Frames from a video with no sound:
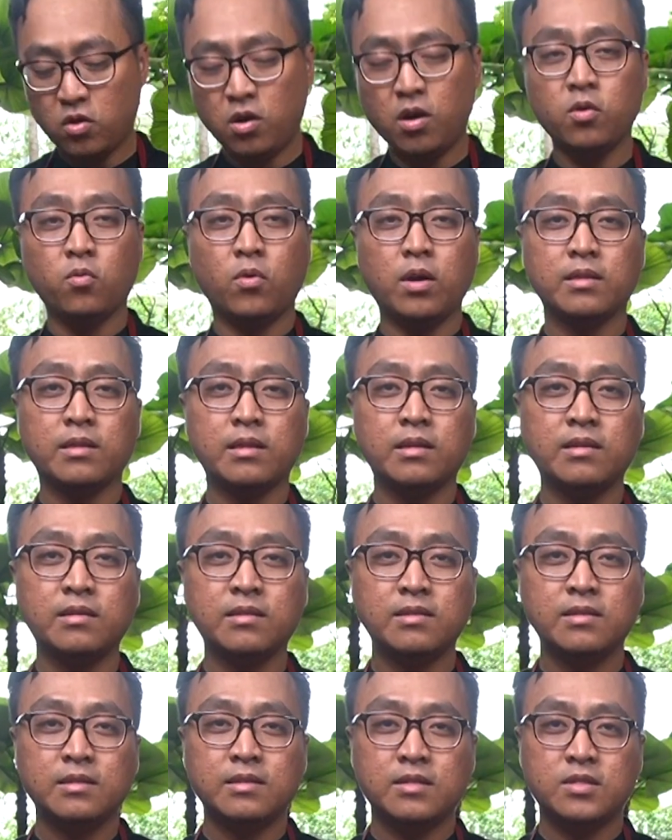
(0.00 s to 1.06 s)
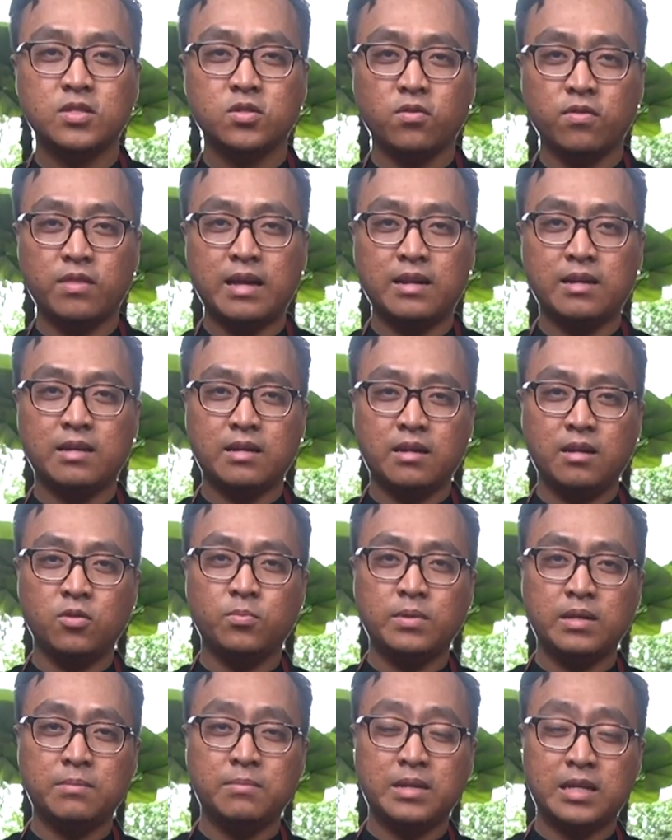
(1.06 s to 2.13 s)
hot water so that the
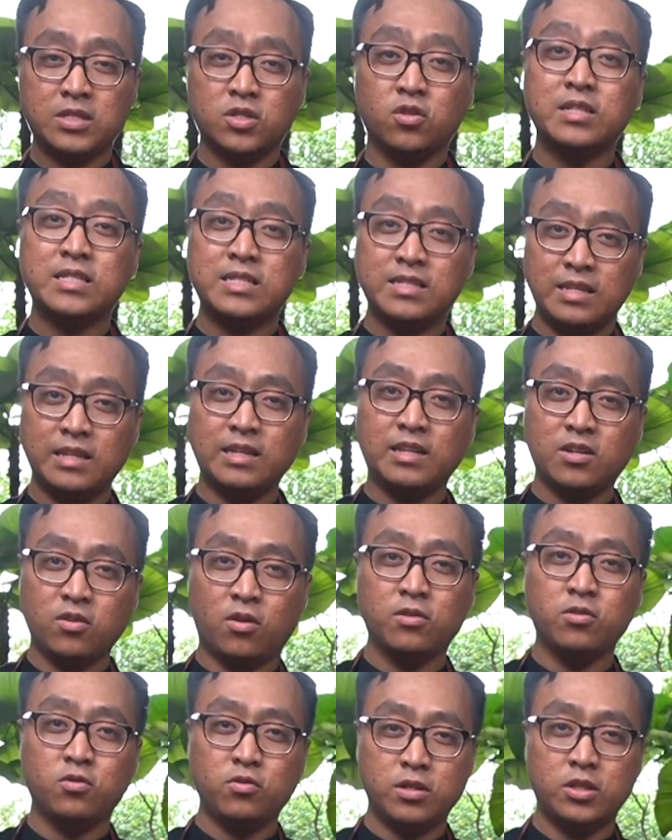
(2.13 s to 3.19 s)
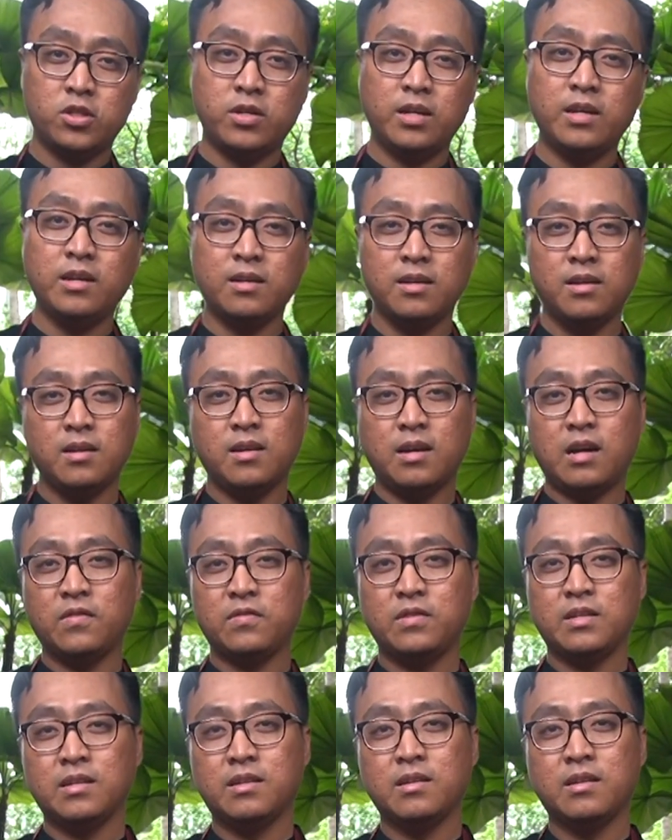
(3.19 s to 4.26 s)
aluminum does not stick onto the tray
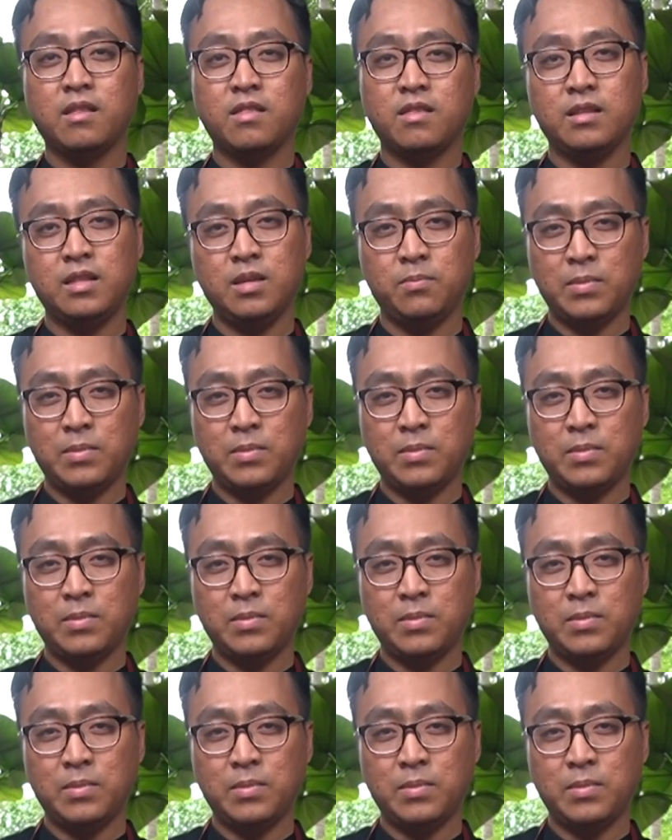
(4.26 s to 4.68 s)
after 30